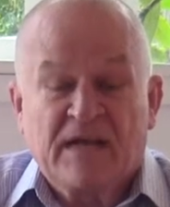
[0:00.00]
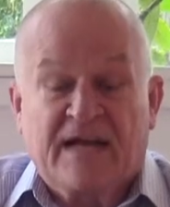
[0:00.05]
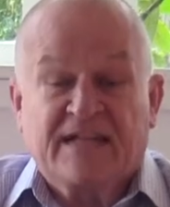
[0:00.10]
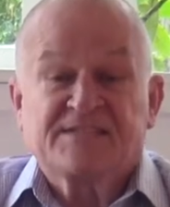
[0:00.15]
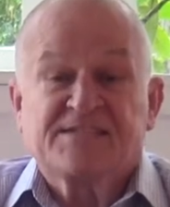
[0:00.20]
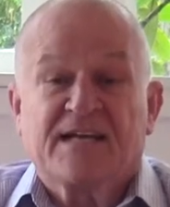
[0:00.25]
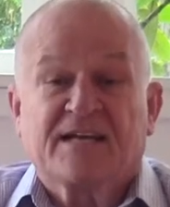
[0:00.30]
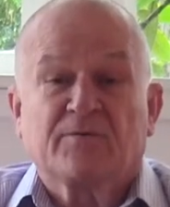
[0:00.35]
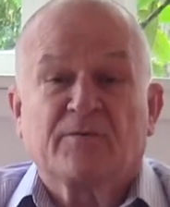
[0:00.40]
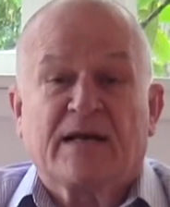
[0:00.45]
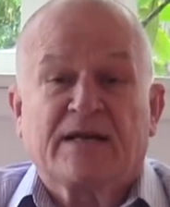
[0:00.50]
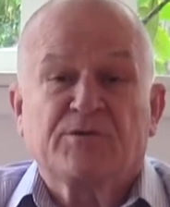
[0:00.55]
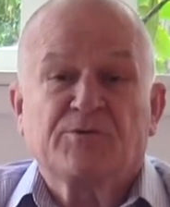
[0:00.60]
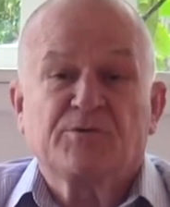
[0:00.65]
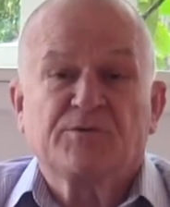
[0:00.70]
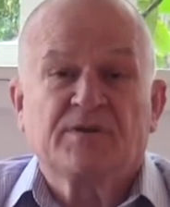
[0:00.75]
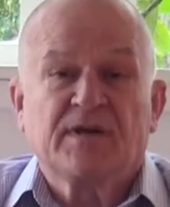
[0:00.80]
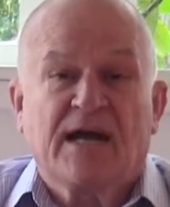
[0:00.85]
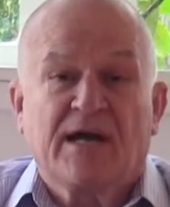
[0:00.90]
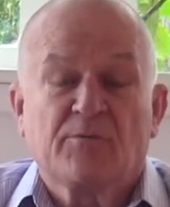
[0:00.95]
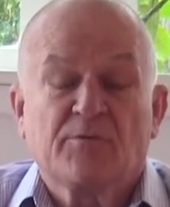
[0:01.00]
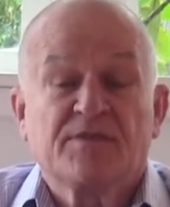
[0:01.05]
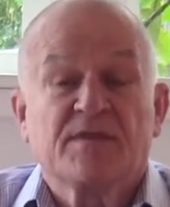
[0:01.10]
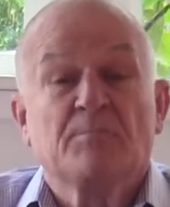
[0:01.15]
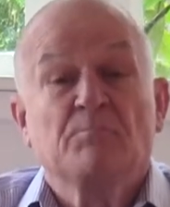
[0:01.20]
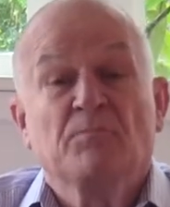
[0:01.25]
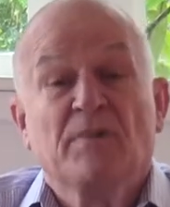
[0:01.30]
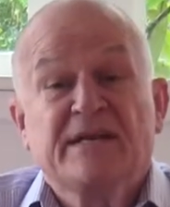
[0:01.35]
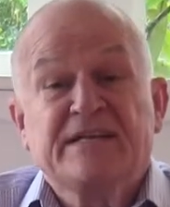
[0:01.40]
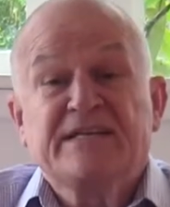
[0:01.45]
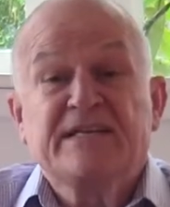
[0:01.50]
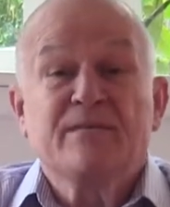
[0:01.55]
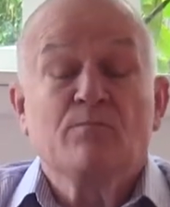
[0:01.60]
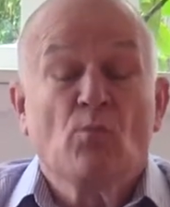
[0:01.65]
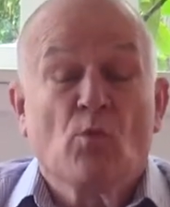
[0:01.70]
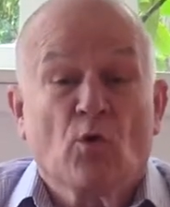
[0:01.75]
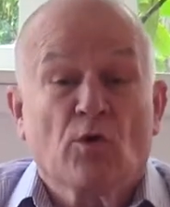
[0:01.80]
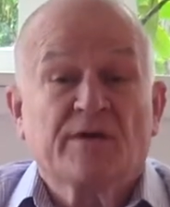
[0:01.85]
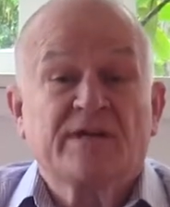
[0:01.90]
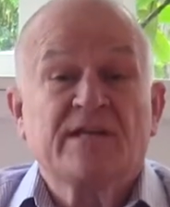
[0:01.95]
That's That Gratitude Guy with the Monday
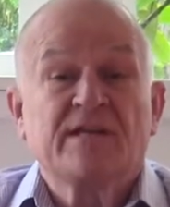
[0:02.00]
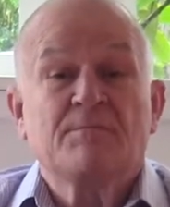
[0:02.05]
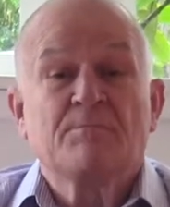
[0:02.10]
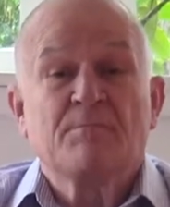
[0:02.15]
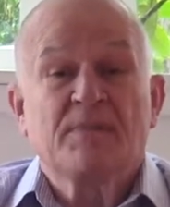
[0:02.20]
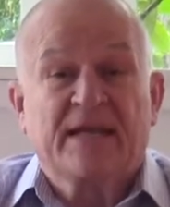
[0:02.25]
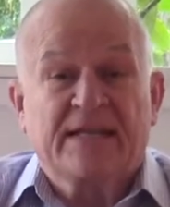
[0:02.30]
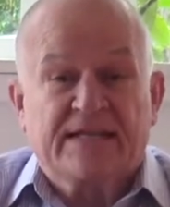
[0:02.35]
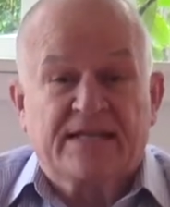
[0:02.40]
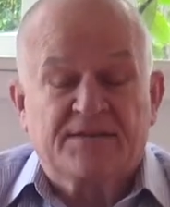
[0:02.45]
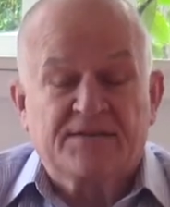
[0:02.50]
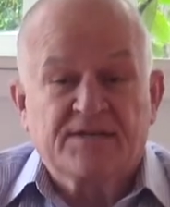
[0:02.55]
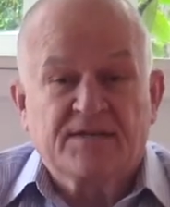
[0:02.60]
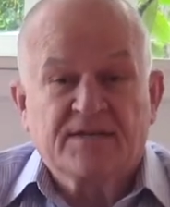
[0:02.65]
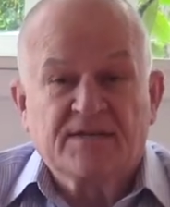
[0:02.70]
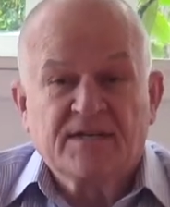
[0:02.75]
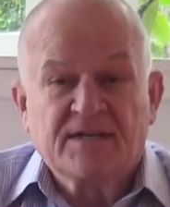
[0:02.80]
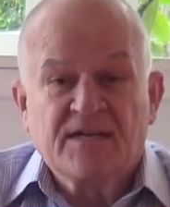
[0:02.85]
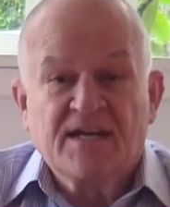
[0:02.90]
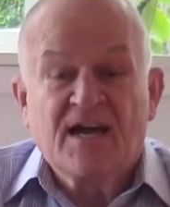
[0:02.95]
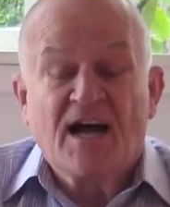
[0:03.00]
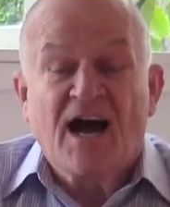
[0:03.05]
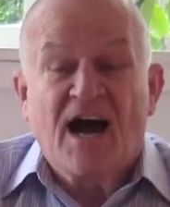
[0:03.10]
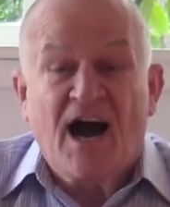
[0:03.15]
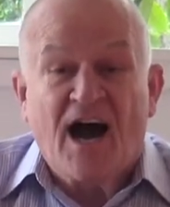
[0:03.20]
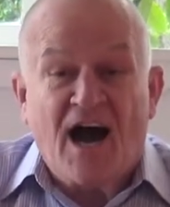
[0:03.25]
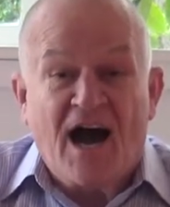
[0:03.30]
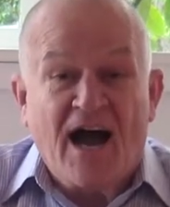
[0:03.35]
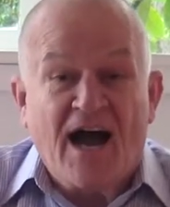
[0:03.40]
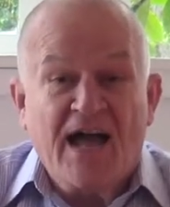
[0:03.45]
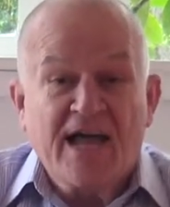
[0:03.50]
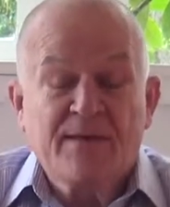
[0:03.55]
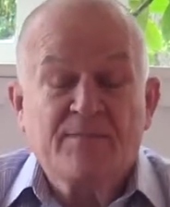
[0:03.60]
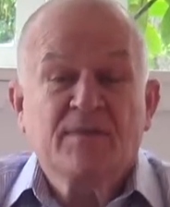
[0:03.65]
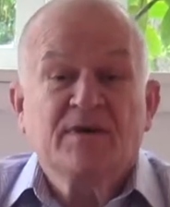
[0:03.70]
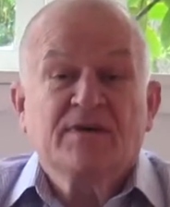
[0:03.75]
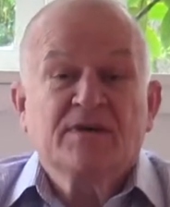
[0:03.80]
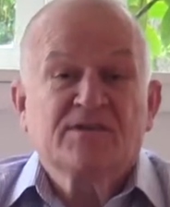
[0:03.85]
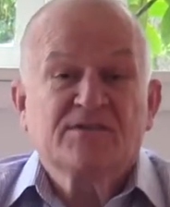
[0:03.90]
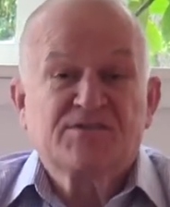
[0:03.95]
Morning Minute.
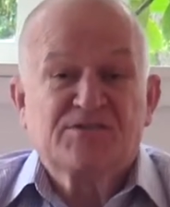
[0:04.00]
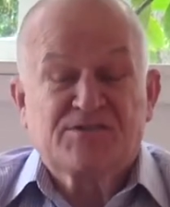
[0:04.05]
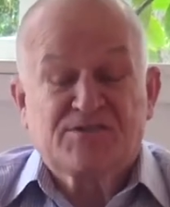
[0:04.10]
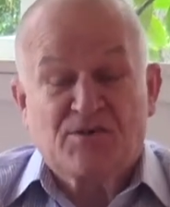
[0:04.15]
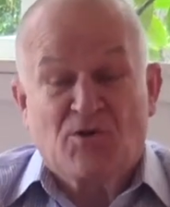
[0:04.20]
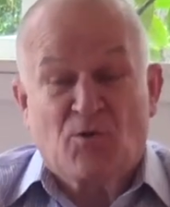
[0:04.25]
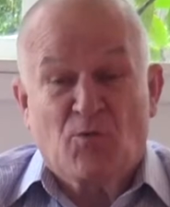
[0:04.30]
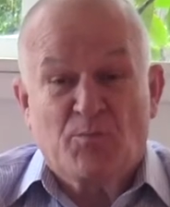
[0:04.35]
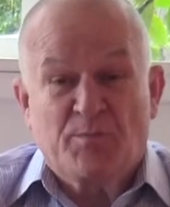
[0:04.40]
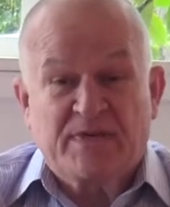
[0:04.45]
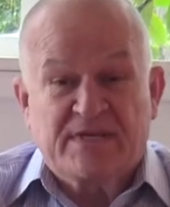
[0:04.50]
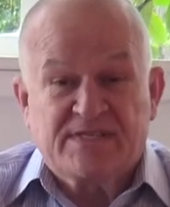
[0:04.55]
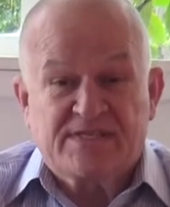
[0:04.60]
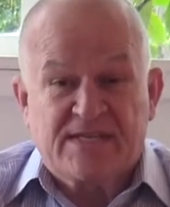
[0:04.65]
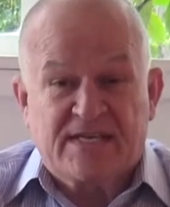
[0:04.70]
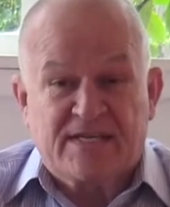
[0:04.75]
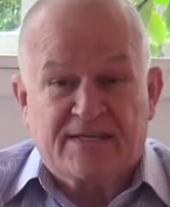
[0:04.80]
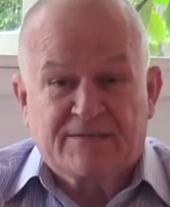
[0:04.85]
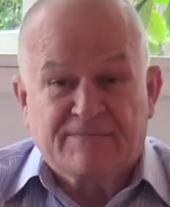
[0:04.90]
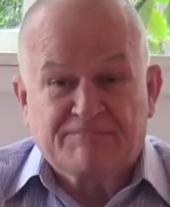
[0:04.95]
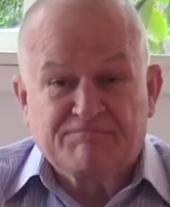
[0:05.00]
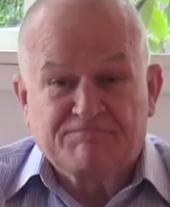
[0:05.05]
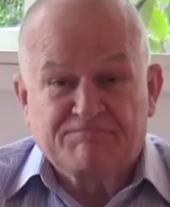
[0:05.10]
I'm so busy.